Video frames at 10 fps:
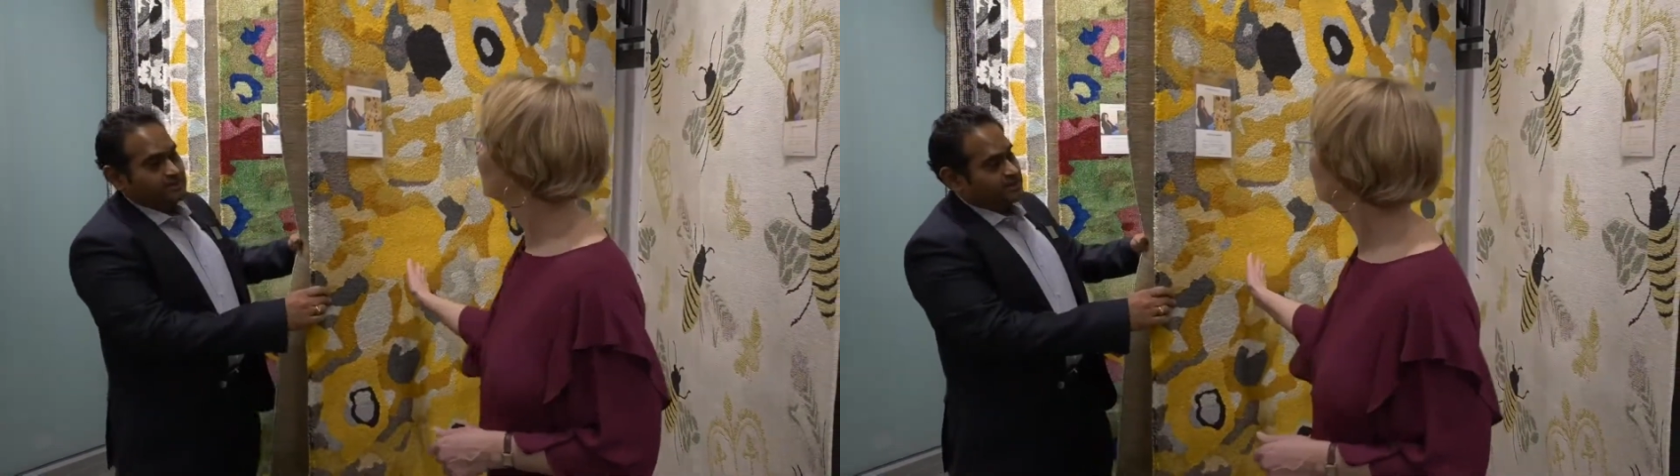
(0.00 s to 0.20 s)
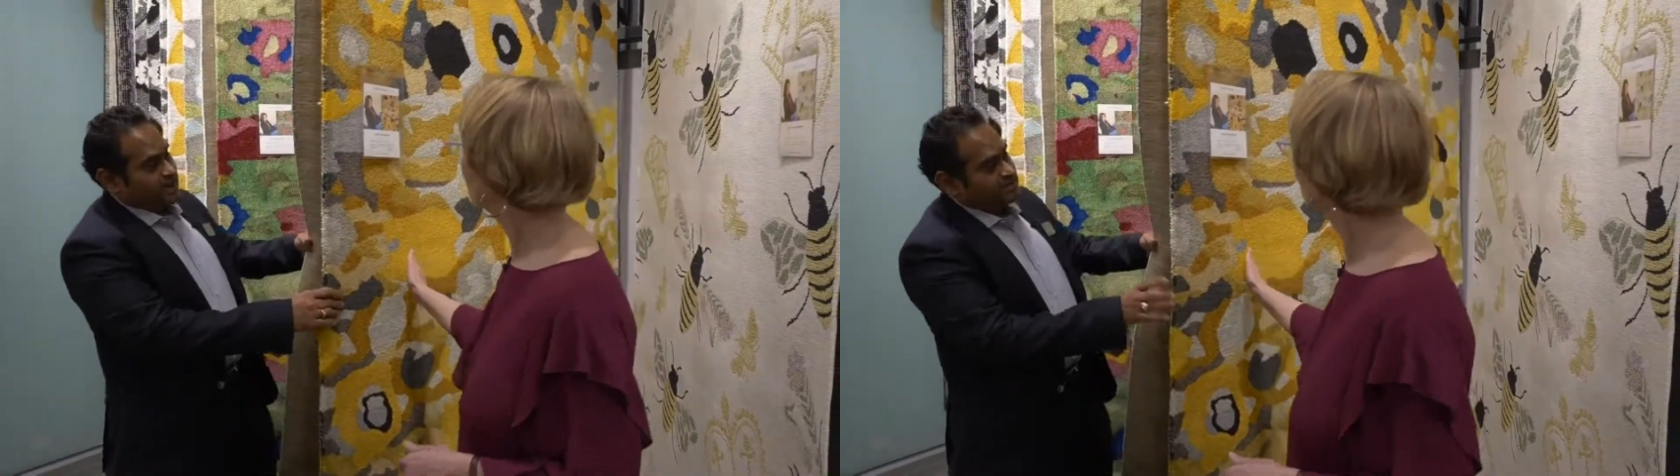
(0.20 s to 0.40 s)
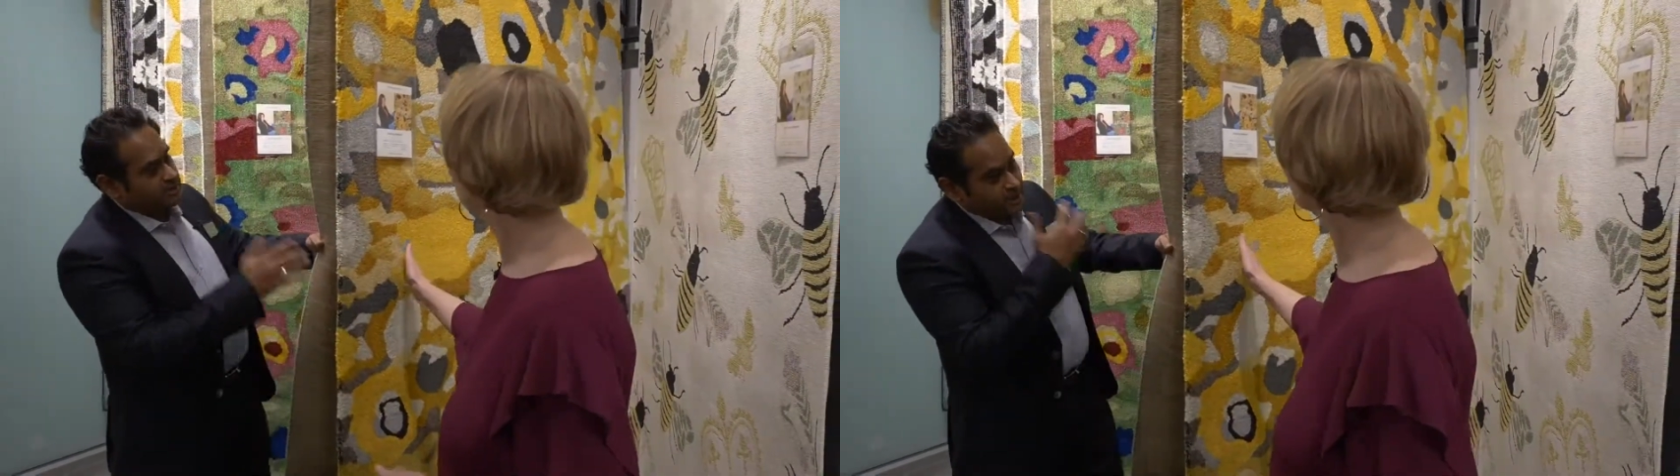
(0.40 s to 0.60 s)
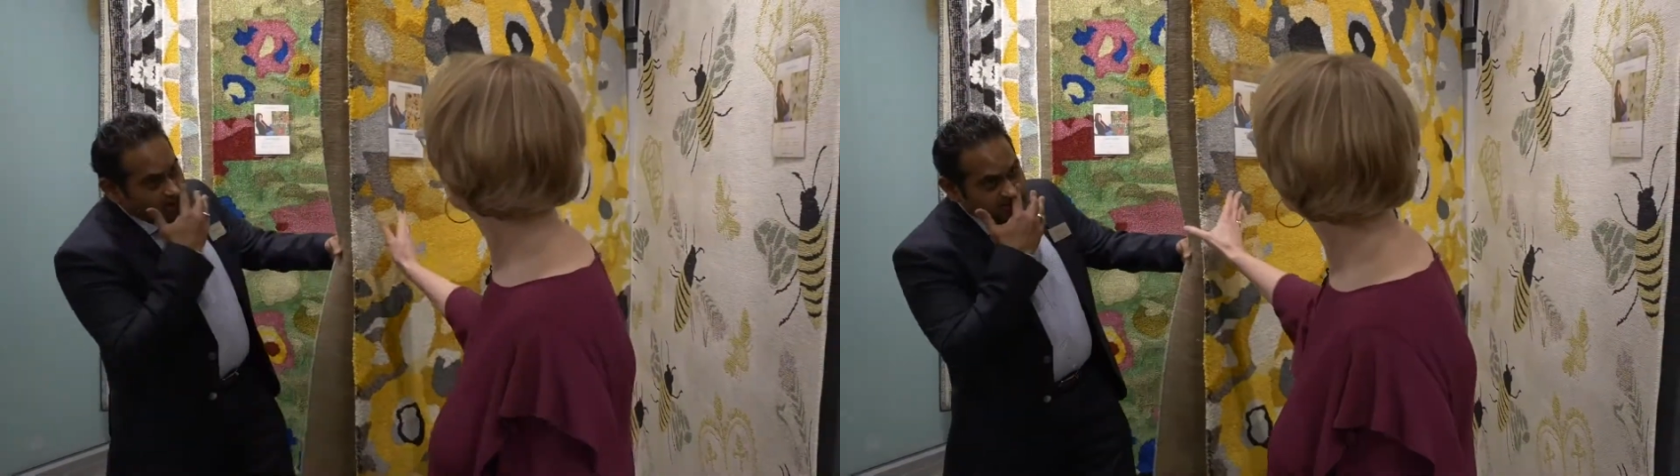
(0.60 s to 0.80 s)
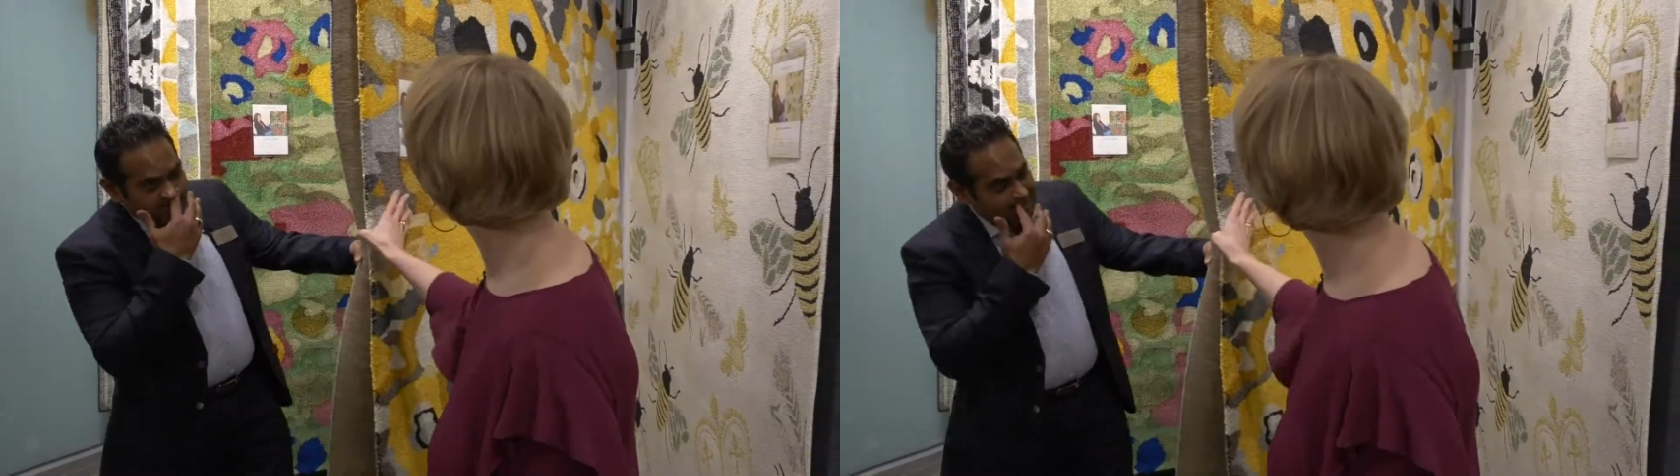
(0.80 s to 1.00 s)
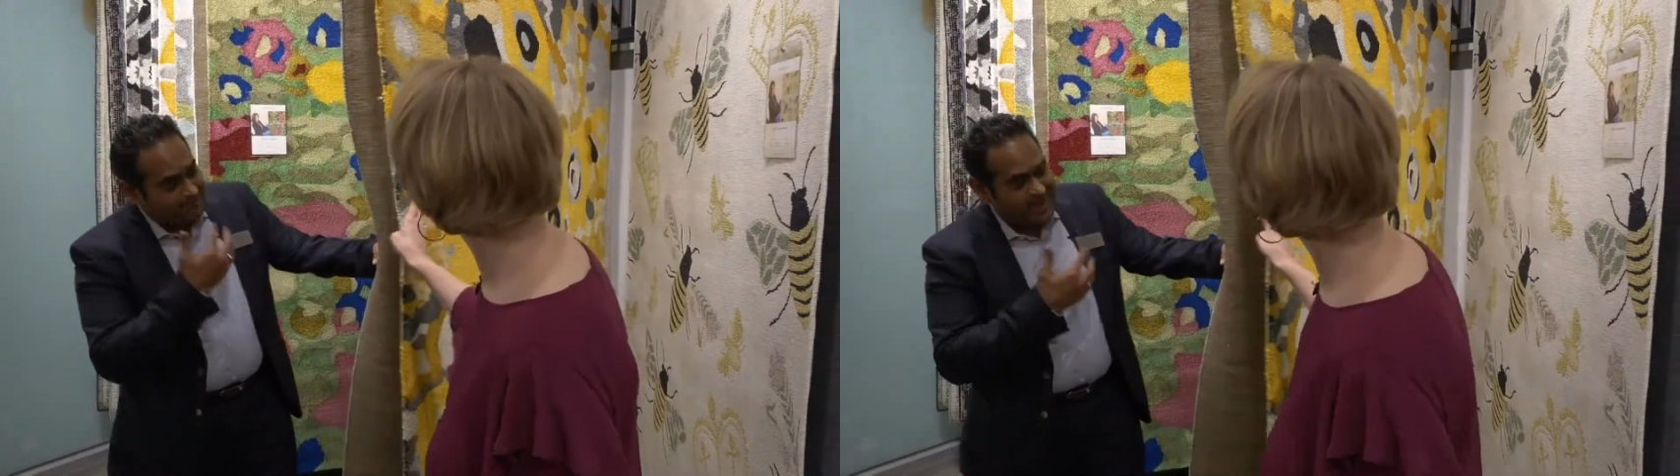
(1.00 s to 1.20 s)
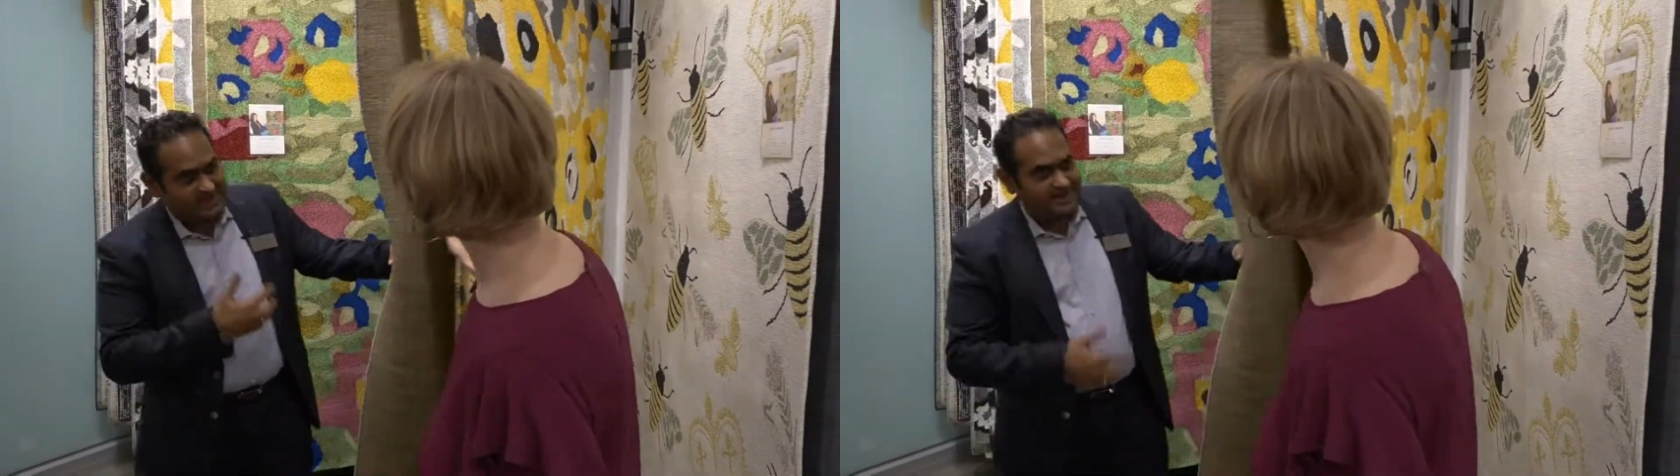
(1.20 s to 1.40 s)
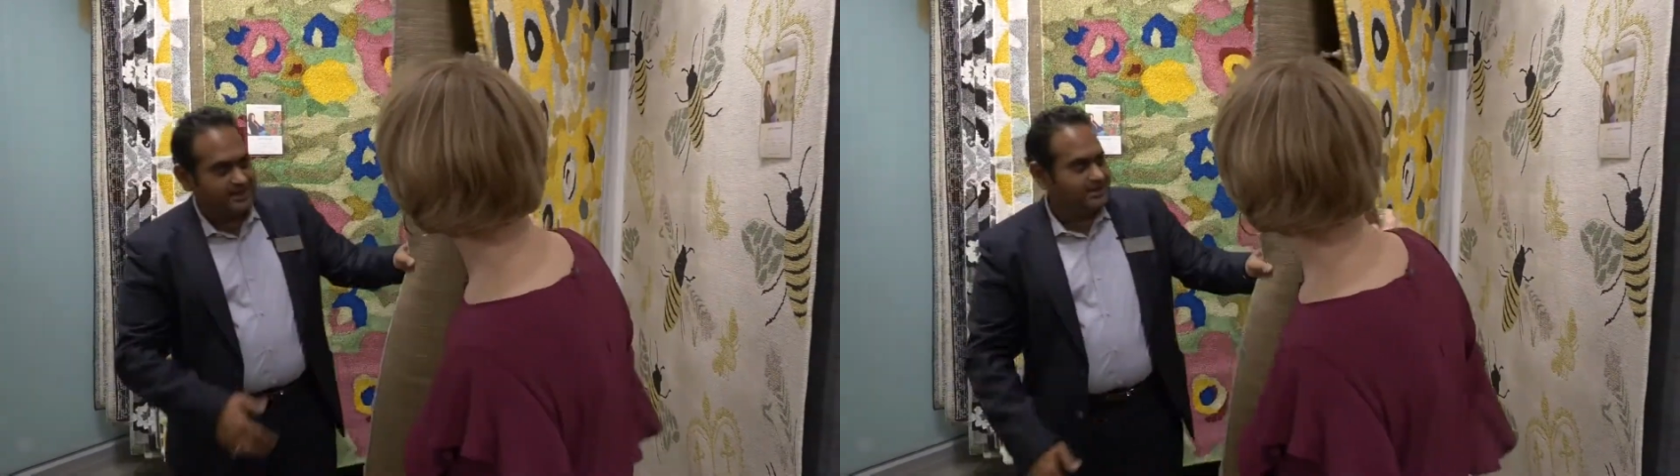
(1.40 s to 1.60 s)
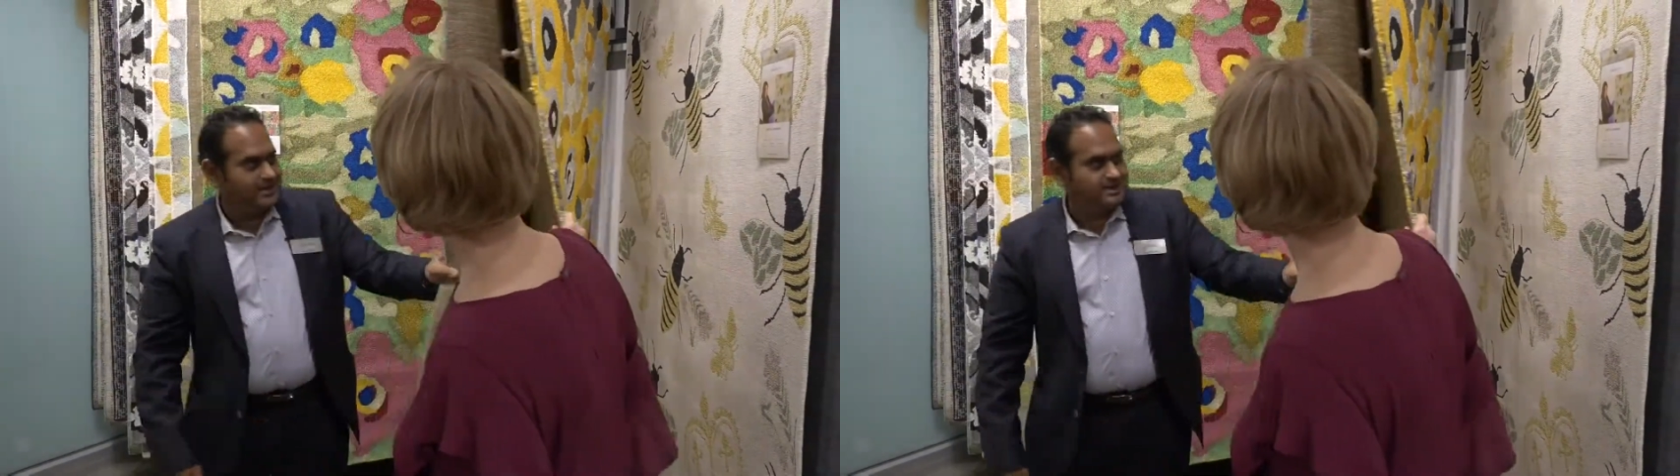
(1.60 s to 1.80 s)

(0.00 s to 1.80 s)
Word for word: with has a non-skid backing